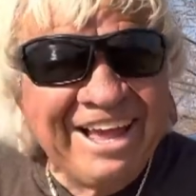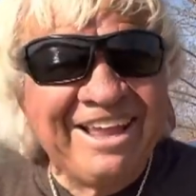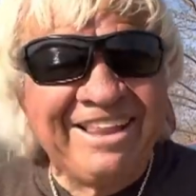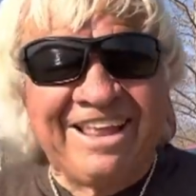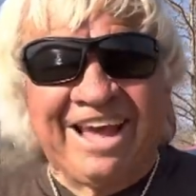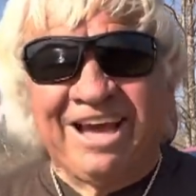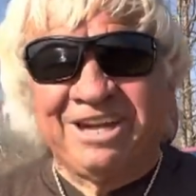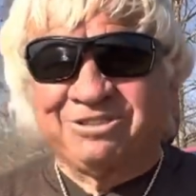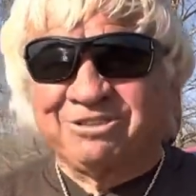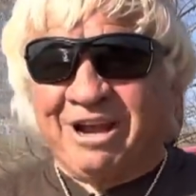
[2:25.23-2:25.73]

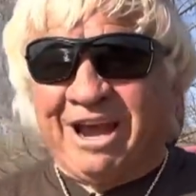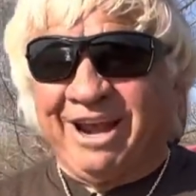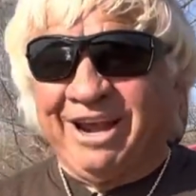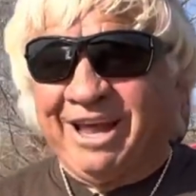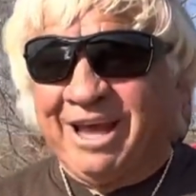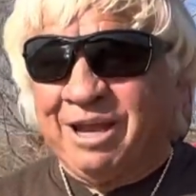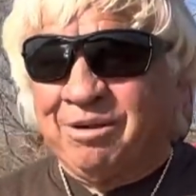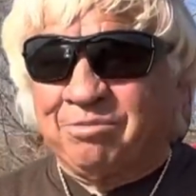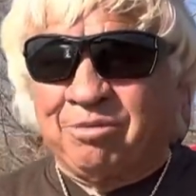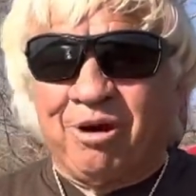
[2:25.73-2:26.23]
That's right,
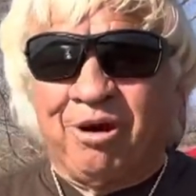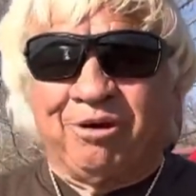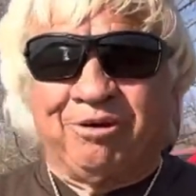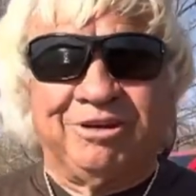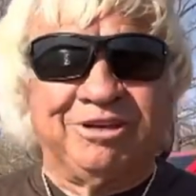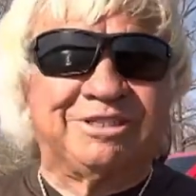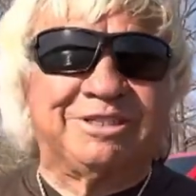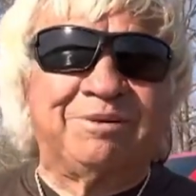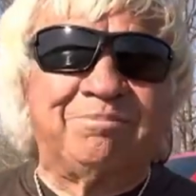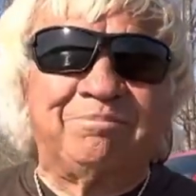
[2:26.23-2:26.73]
Hank Parker.
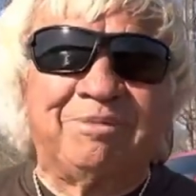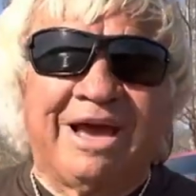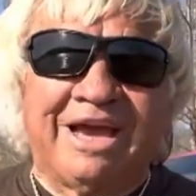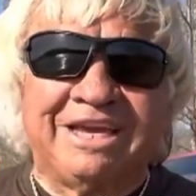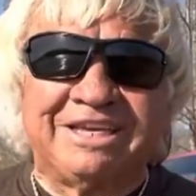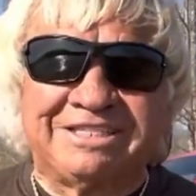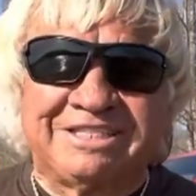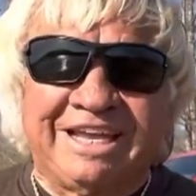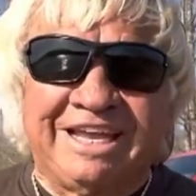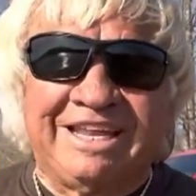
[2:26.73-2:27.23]
It's
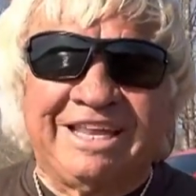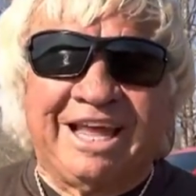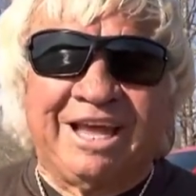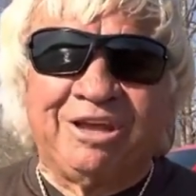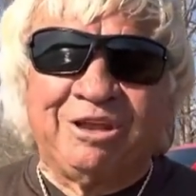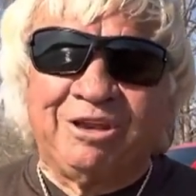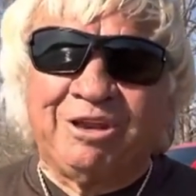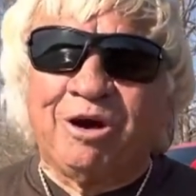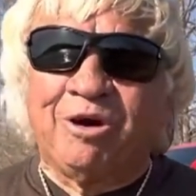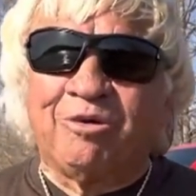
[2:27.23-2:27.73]
amazing that
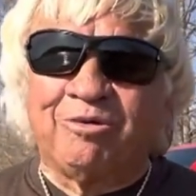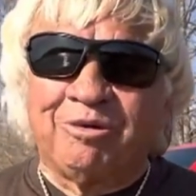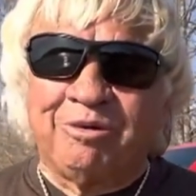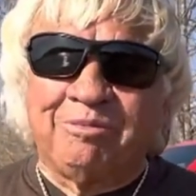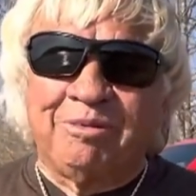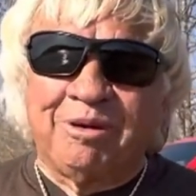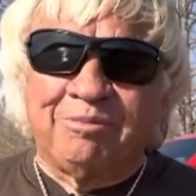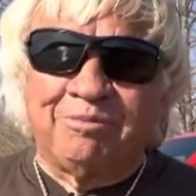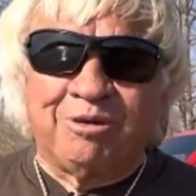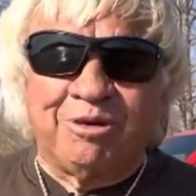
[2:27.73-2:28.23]
you don't
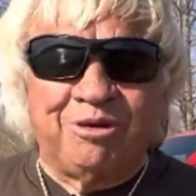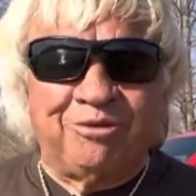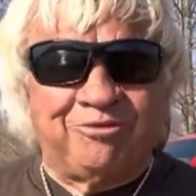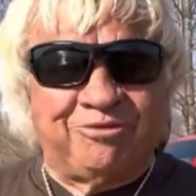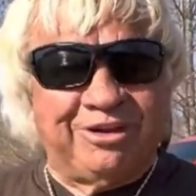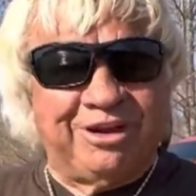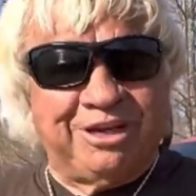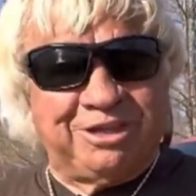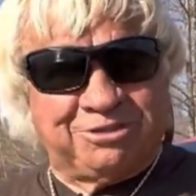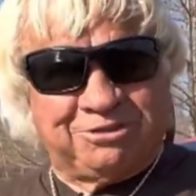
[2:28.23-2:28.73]
remember who
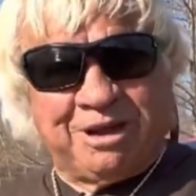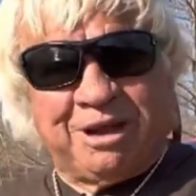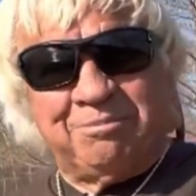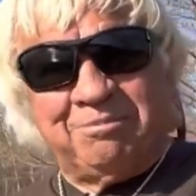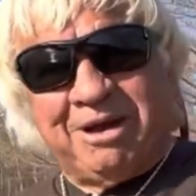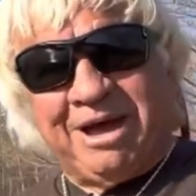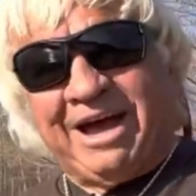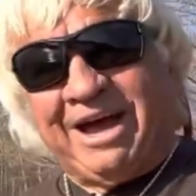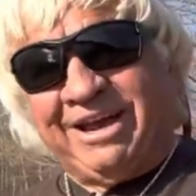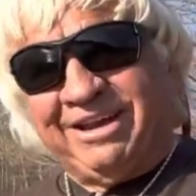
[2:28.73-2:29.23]
finished right
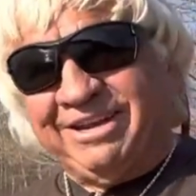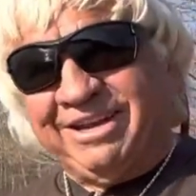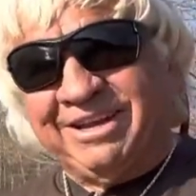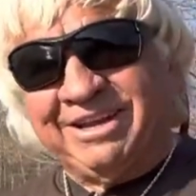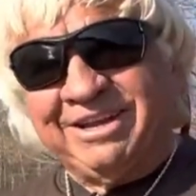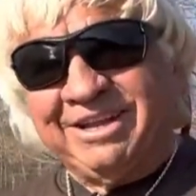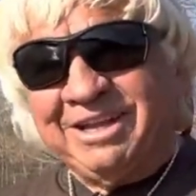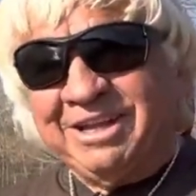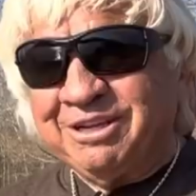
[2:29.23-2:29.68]
behind you.